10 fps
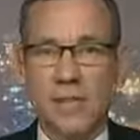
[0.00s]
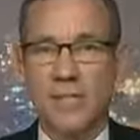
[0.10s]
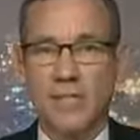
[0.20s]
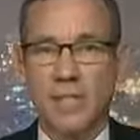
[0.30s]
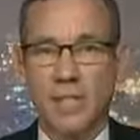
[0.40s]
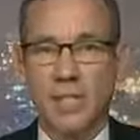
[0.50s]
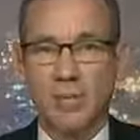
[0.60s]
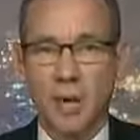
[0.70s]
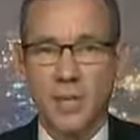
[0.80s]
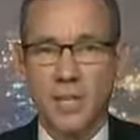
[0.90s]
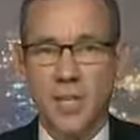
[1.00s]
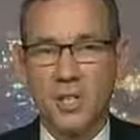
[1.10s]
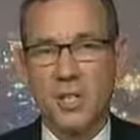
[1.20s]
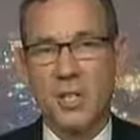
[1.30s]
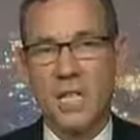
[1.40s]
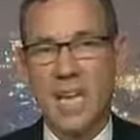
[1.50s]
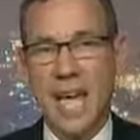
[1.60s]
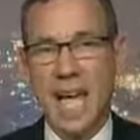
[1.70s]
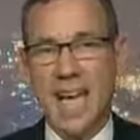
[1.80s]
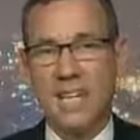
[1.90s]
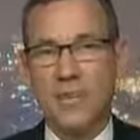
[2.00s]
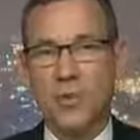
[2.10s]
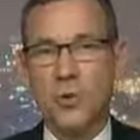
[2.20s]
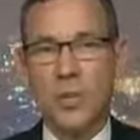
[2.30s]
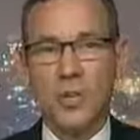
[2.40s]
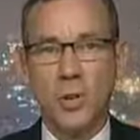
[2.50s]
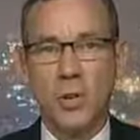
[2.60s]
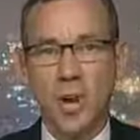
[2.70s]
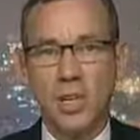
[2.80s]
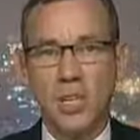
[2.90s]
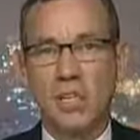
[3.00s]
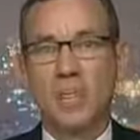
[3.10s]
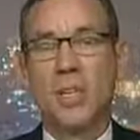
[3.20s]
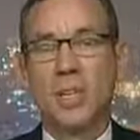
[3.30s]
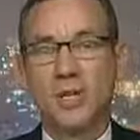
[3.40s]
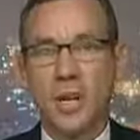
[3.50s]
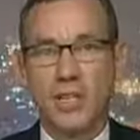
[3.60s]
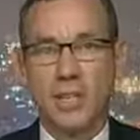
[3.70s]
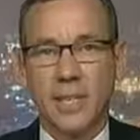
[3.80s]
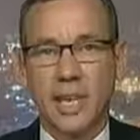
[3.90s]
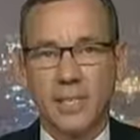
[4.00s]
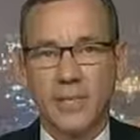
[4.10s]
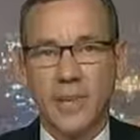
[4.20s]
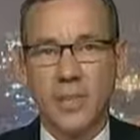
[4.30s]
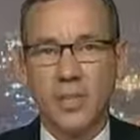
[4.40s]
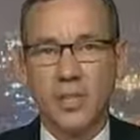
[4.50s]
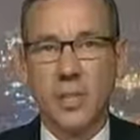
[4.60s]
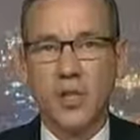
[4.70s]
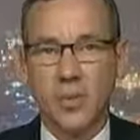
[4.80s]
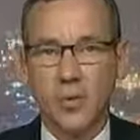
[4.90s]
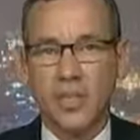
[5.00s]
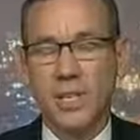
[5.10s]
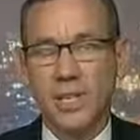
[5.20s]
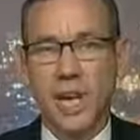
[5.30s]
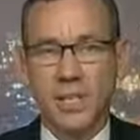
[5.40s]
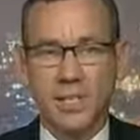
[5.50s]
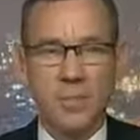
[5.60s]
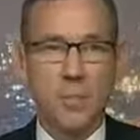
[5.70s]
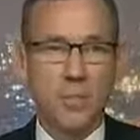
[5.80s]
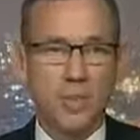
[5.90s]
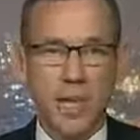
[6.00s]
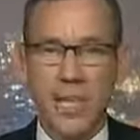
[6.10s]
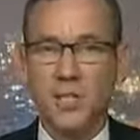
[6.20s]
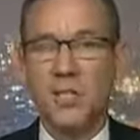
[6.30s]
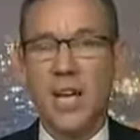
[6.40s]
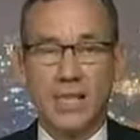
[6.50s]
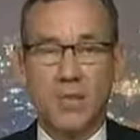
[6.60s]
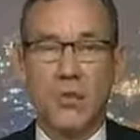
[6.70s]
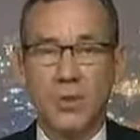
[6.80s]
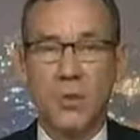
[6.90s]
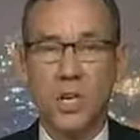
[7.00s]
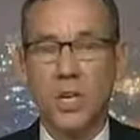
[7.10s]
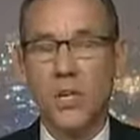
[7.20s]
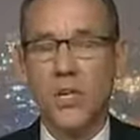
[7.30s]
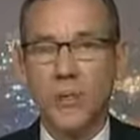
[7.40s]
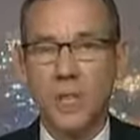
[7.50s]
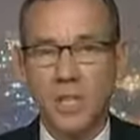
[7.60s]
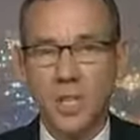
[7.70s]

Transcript: the civilian population, shooting your rockets, trying to kill our civilians using Gaza's population as your human